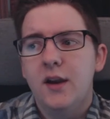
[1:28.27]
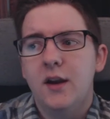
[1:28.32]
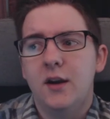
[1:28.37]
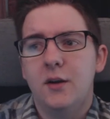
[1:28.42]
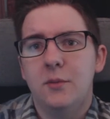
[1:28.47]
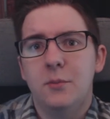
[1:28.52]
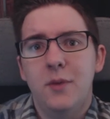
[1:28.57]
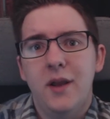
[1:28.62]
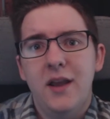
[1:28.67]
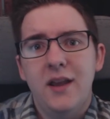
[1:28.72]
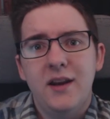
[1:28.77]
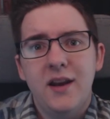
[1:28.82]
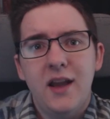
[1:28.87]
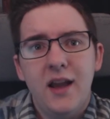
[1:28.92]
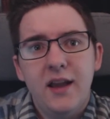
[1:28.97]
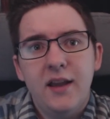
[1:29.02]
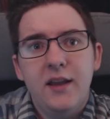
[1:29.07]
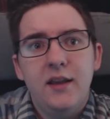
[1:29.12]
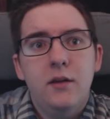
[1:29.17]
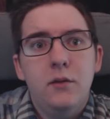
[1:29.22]
And
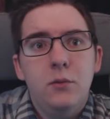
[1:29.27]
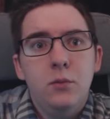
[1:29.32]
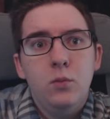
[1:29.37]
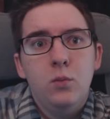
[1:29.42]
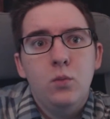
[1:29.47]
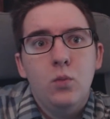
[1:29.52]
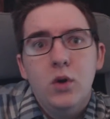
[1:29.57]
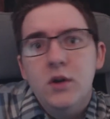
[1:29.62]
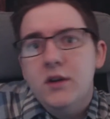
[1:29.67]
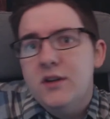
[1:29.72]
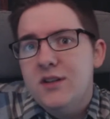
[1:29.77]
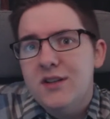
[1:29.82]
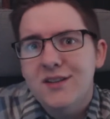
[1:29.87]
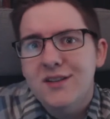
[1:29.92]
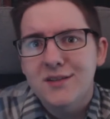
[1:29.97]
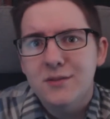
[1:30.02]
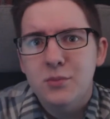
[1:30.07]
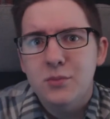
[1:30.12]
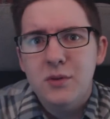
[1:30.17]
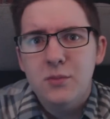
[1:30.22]
I want
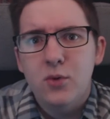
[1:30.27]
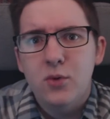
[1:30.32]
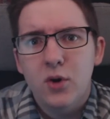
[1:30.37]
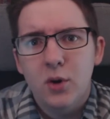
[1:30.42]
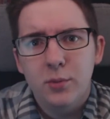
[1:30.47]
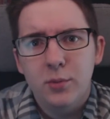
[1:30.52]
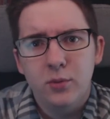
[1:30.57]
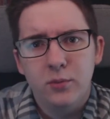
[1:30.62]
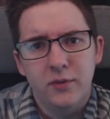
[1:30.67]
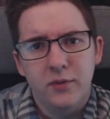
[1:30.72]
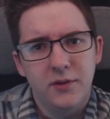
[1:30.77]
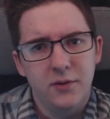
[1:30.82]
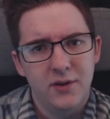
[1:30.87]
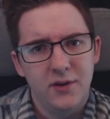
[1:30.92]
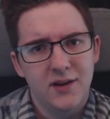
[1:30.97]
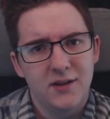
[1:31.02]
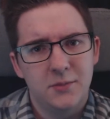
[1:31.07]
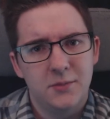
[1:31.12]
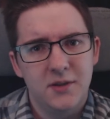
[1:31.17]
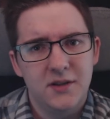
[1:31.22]
to be more open with you
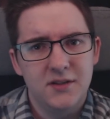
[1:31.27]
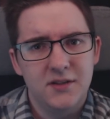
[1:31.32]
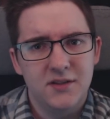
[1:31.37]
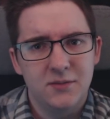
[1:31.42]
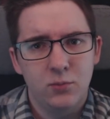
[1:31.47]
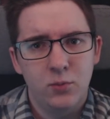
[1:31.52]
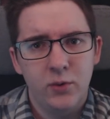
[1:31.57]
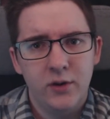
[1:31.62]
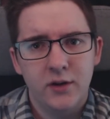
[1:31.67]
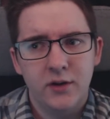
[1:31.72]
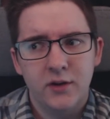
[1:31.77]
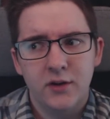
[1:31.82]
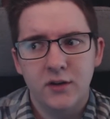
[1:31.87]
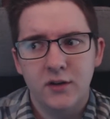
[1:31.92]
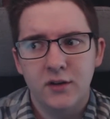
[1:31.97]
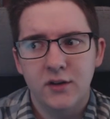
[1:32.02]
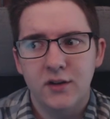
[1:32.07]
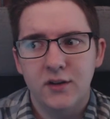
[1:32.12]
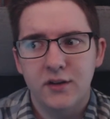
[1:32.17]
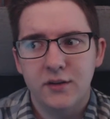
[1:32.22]
guys, because
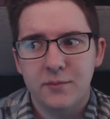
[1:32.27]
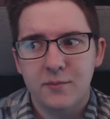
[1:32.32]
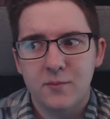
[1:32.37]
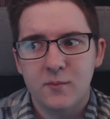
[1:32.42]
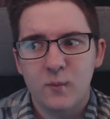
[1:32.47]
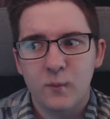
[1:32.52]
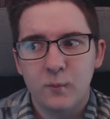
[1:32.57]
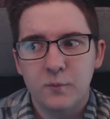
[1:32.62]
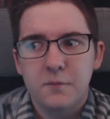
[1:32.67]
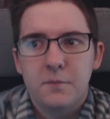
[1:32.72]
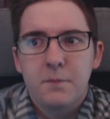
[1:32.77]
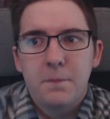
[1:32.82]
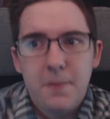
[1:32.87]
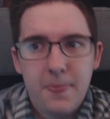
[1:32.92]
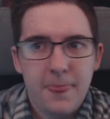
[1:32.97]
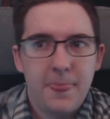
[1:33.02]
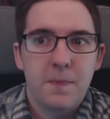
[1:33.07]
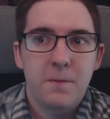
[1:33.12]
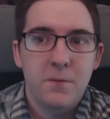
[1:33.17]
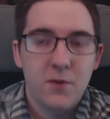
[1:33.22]
we're
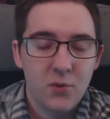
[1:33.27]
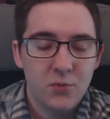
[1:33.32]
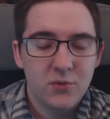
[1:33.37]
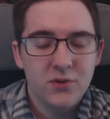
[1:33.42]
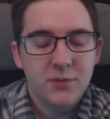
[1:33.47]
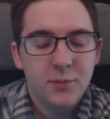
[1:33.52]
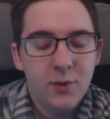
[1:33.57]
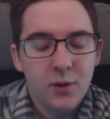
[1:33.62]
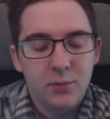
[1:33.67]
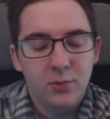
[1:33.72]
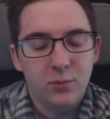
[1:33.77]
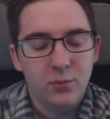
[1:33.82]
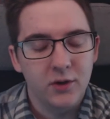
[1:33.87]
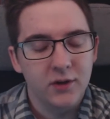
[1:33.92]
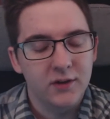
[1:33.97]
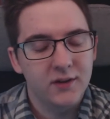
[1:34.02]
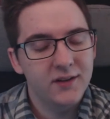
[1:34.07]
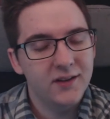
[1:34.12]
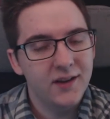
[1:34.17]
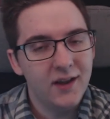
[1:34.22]
small, but
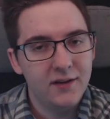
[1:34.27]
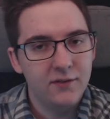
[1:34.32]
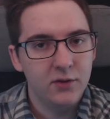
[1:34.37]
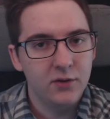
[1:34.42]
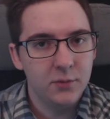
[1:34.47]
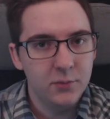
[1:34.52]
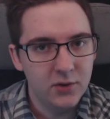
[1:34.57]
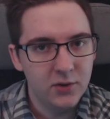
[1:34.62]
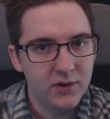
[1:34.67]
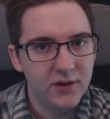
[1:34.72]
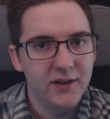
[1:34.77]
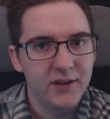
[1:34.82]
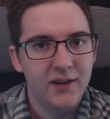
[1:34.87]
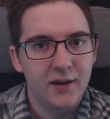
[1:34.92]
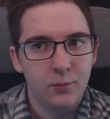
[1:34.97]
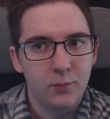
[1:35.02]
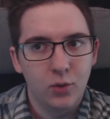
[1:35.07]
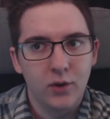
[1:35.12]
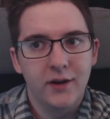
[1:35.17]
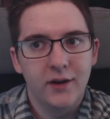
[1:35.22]
we're kind of a community,
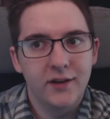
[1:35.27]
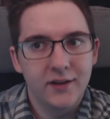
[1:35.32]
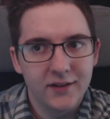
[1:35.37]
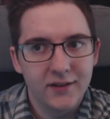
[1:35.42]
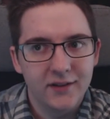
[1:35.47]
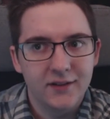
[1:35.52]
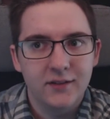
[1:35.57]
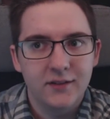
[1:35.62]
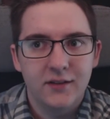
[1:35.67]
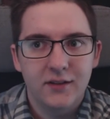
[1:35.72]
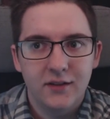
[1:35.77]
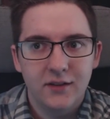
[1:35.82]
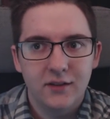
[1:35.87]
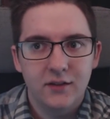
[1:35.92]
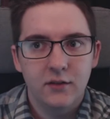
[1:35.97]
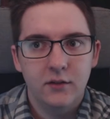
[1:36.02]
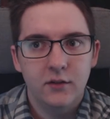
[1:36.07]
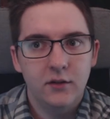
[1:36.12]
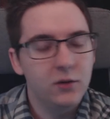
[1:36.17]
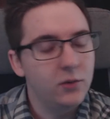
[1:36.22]
and I'm wanting to,
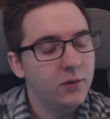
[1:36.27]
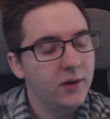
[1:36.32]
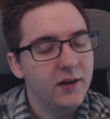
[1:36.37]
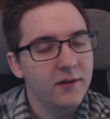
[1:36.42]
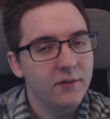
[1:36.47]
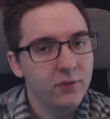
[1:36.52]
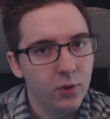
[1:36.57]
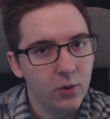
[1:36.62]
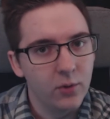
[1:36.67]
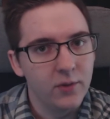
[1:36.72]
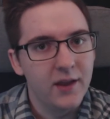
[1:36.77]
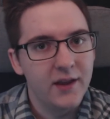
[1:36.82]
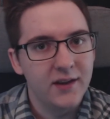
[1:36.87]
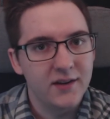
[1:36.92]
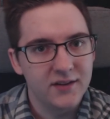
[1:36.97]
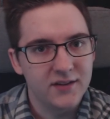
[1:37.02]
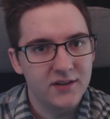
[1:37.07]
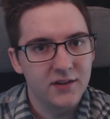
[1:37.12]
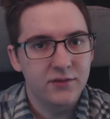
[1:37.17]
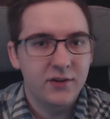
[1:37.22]
kind of grow that
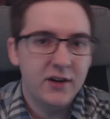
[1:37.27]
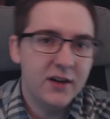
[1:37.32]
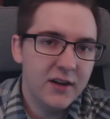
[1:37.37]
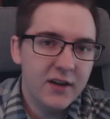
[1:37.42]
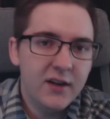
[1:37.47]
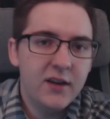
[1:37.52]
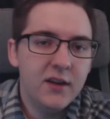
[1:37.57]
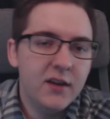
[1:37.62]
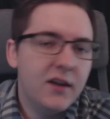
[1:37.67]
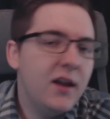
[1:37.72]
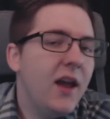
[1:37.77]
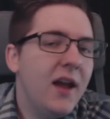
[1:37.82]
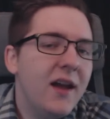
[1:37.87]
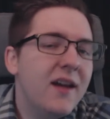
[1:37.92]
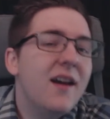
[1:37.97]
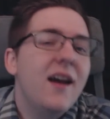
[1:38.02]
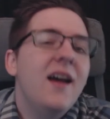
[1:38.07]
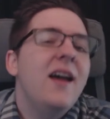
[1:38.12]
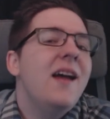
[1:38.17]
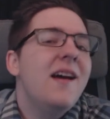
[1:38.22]
and stuff. And
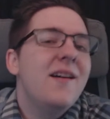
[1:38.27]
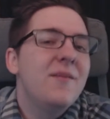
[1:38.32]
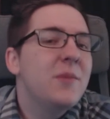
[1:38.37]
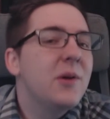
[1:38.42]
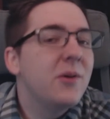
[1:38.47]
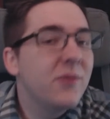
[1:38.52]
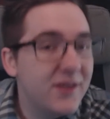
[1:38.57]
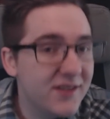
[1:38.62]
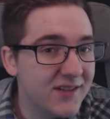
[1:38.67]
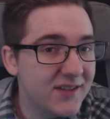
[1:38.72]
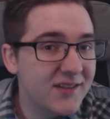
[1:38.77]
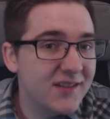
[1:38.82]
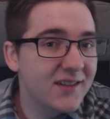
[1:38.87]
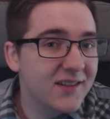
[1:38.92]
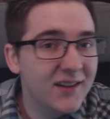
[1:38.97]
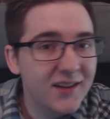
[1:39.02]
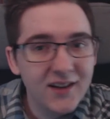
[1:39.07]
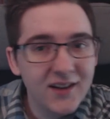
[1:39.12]
I have my reasons.